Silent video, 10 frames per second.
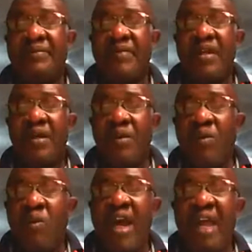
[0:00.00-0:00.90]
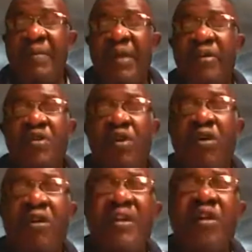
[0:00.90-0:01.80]
Why? Because all the
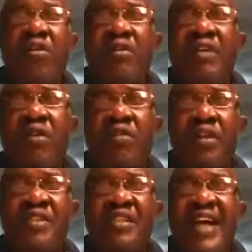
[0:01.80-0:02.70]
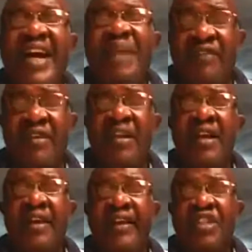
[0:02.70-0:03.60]
other currencies are market driven.